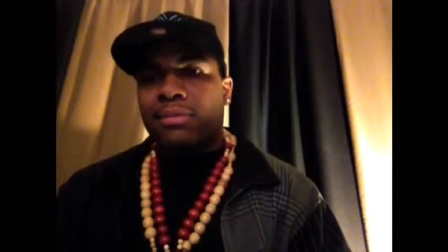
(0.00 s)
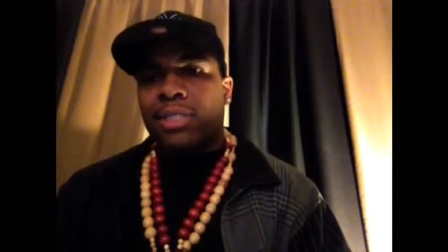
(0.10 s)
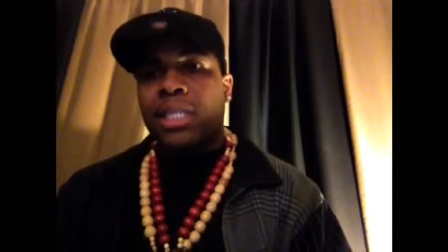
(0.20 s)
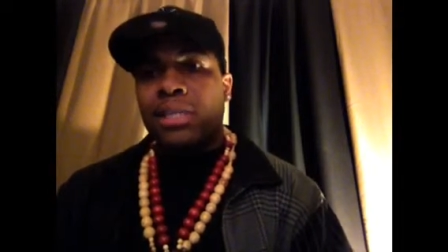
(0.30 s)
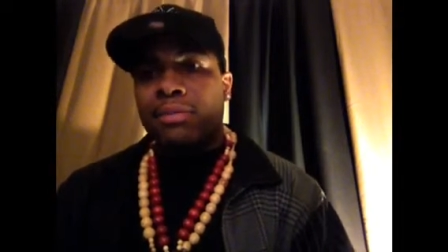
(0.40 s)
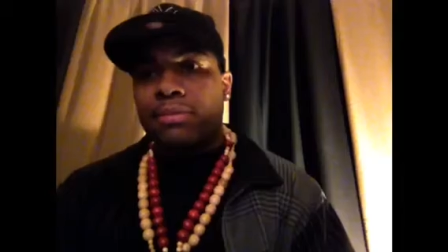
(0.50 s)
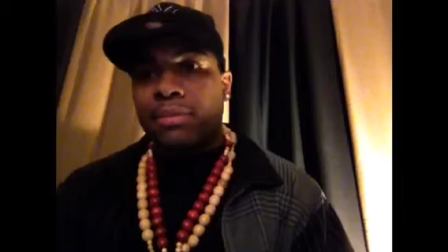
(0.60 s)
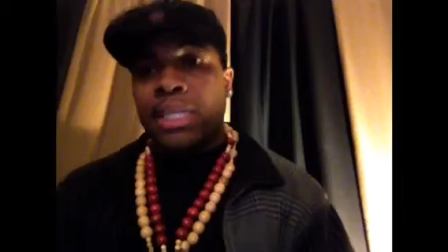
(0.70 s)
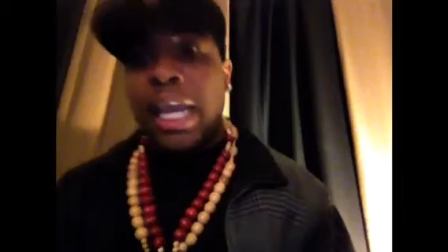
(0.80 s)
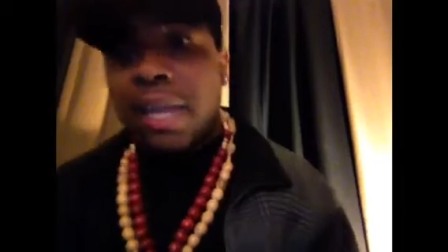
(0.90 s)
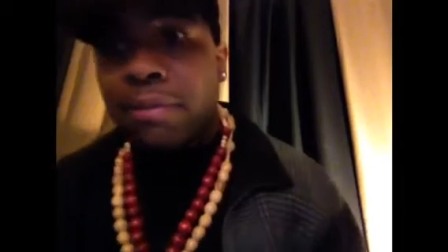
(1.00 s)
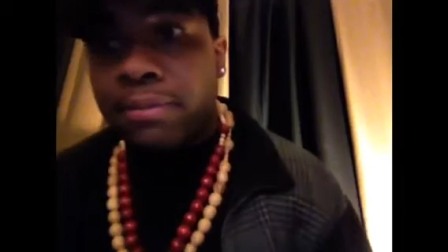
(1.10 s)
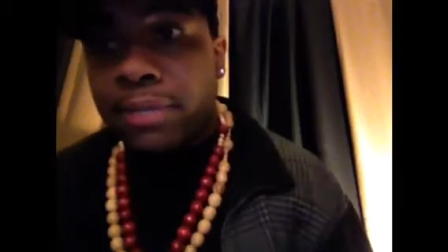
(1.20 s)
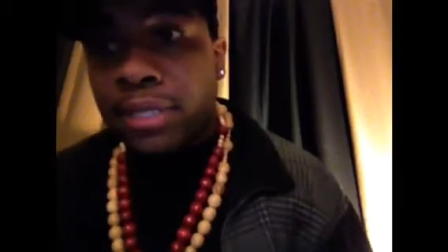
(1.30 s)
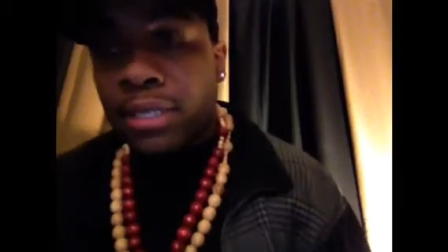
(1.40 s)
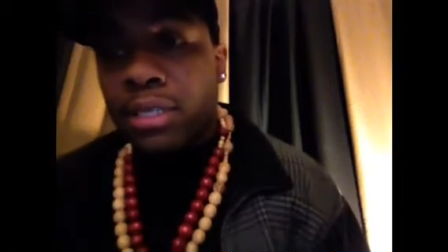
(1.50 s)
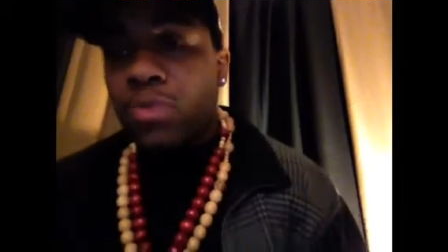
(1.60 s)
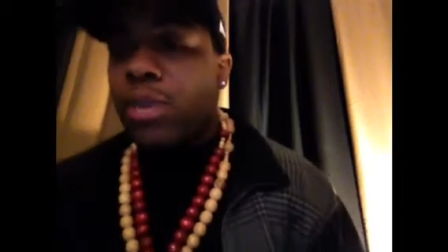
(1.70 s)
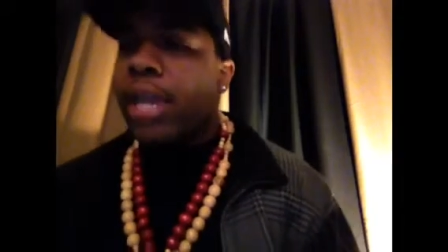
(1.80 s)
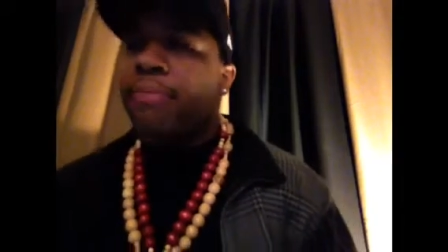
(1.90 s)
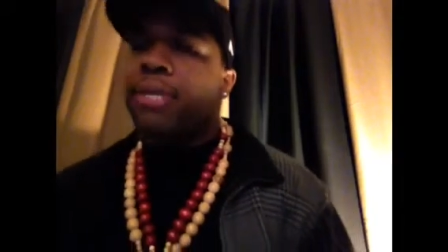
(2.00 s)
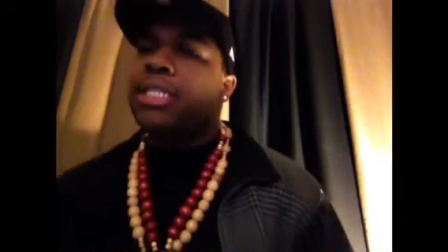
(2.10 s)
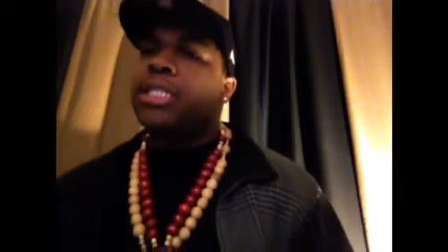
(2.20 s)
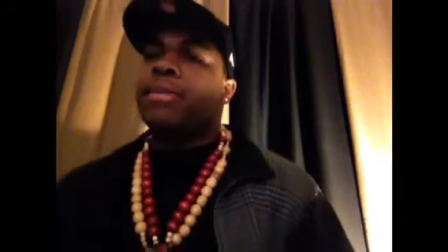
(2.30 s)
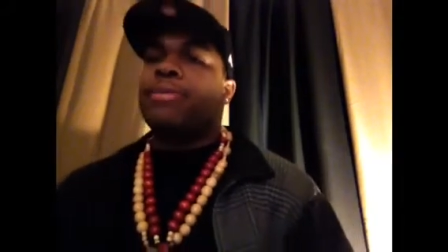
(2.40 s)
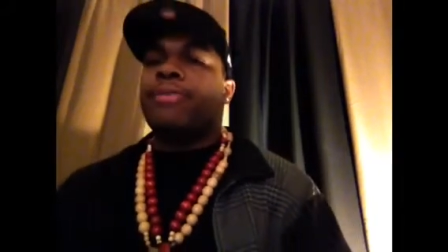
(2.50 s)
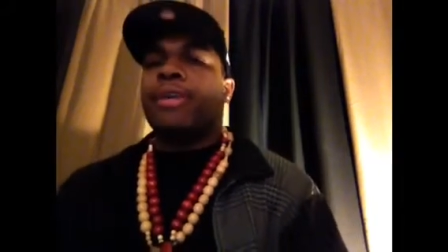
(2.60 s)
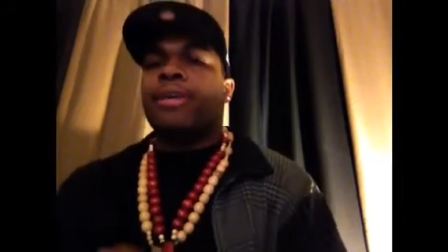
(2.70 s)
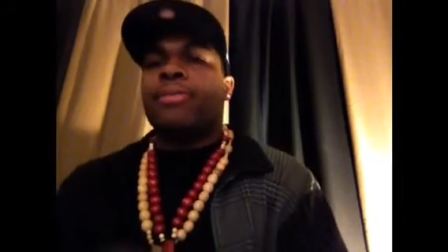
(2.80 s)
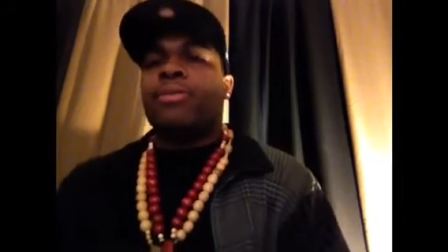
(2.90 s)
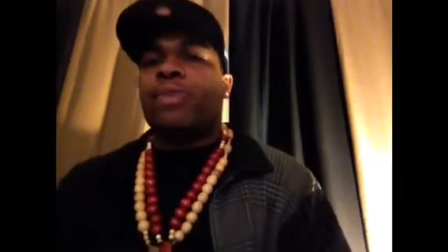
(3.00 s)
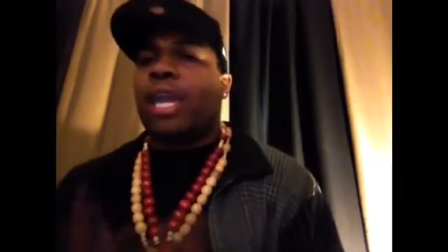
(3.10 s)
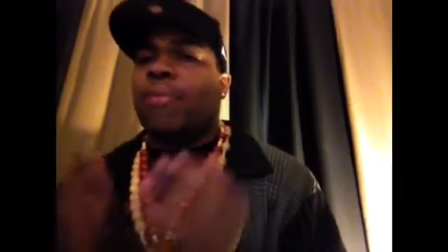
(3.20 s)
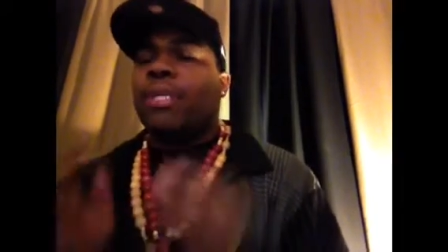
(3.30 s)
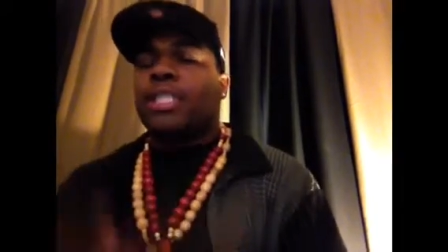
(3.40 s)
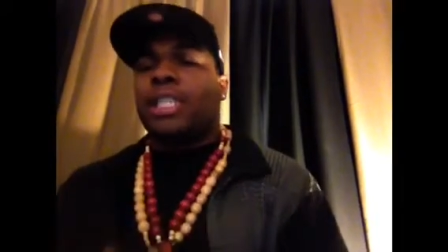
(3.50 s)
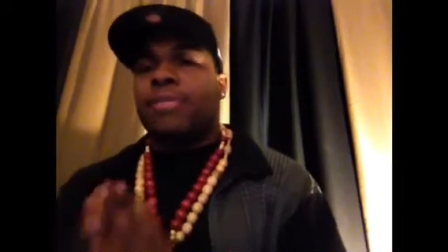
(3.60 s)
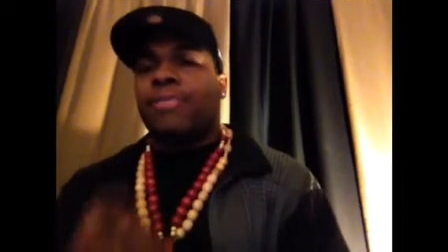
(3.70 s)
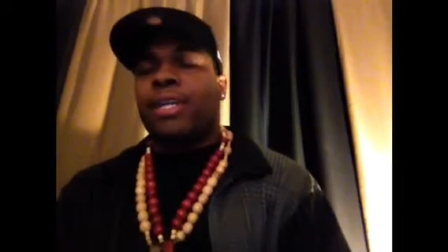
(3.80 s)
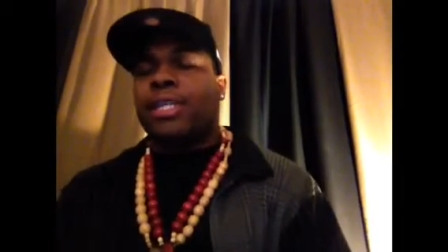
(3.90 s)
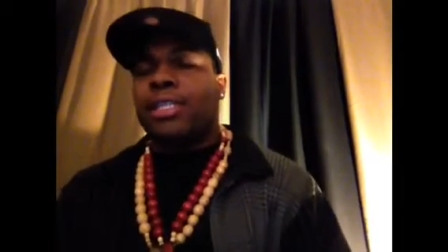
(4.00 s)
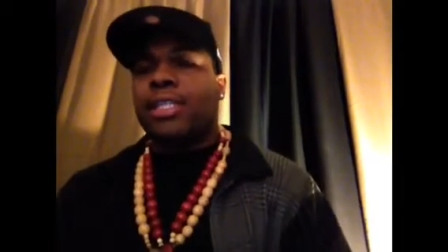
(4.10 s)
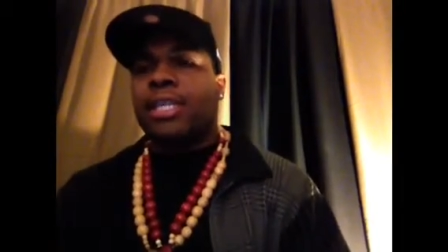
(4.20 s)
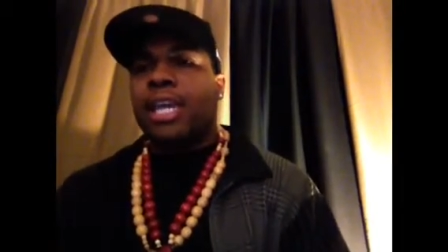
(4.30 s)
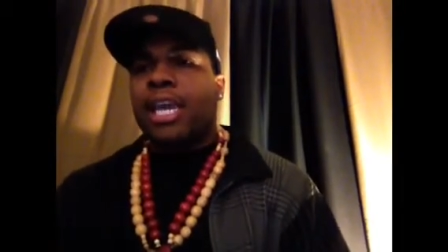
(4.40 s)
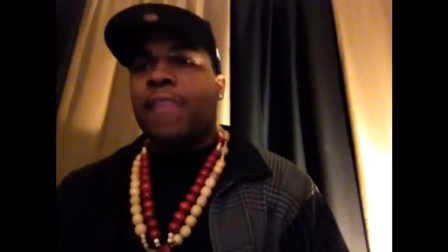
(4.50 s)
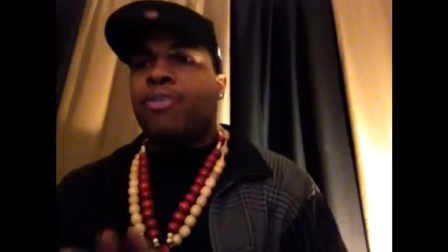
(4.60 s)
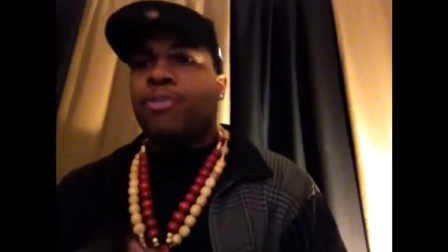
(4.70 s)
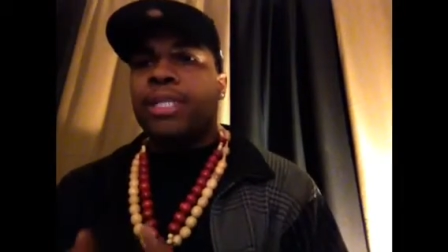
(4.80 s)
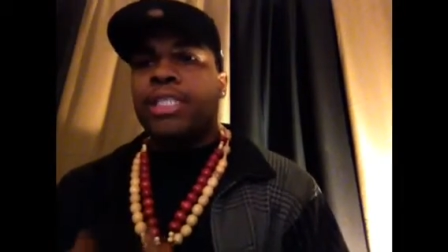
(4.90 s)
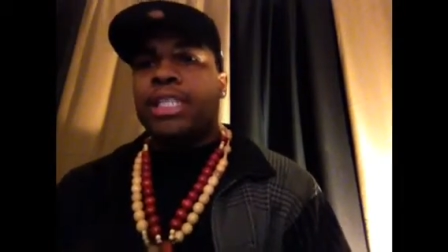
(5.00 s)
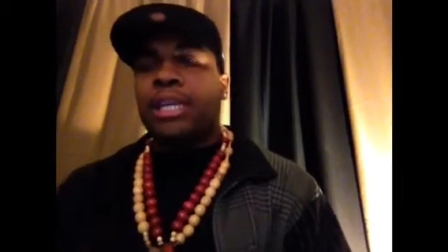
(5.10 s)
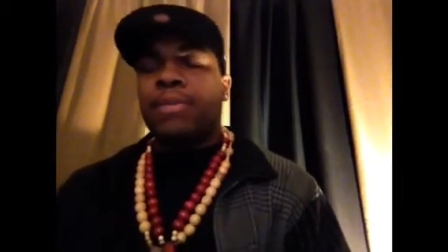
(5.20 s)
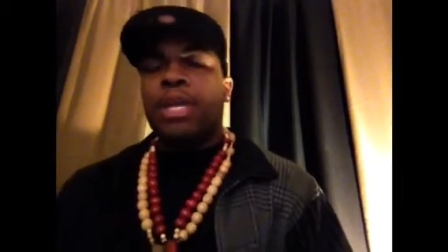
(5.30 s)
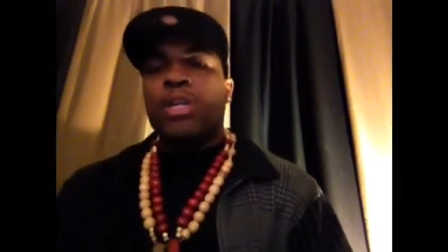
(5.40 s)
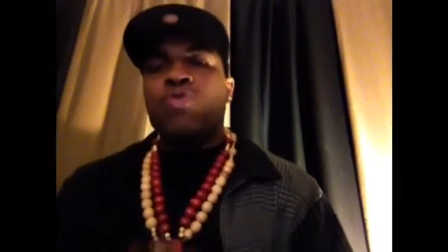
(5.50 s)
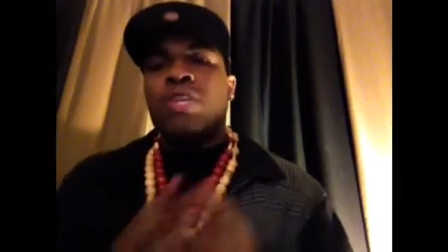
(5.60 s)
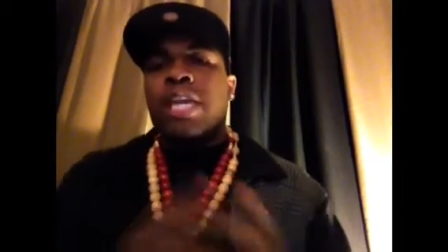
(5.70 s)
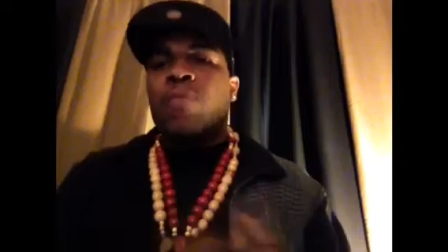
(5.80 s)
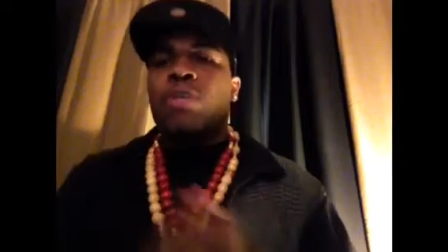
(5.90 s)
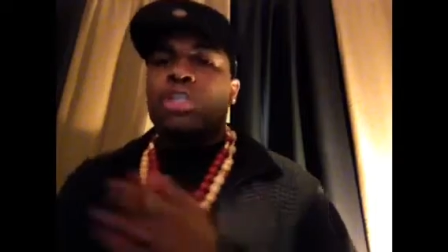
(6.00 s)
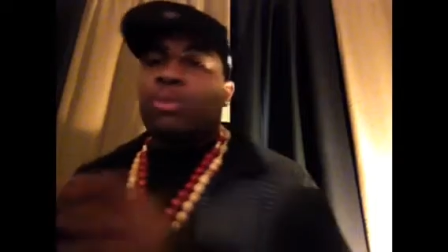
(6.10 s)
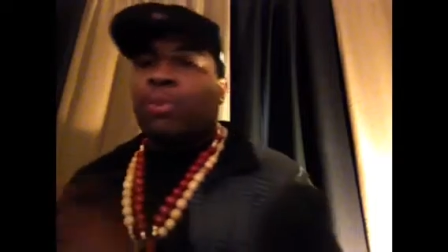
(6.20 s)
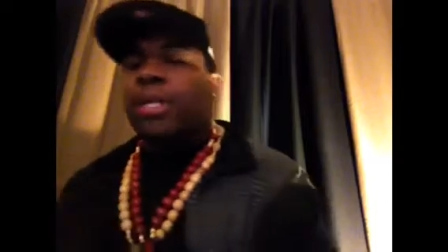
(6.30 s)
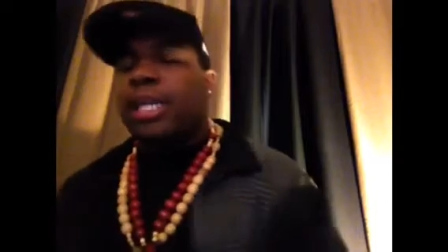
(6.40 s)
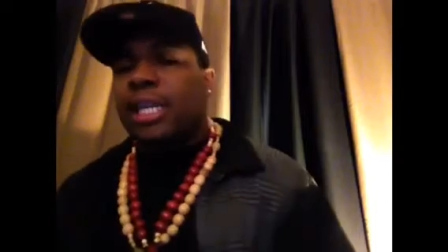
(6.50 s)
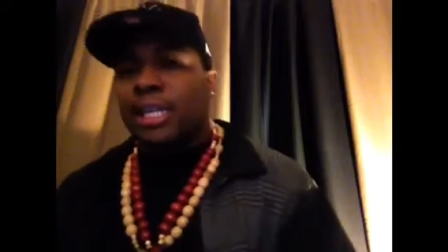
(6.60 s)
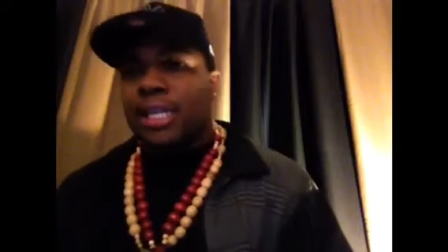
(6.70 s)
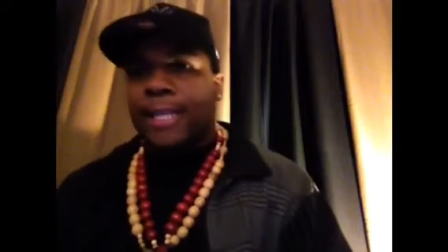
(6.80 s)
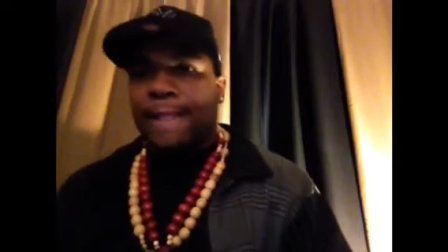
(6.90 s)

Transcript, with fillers: Cheap. Cheap! You can't be cheap, fam. You can't be cheap, fellas. If you be cheap, you get what you put in.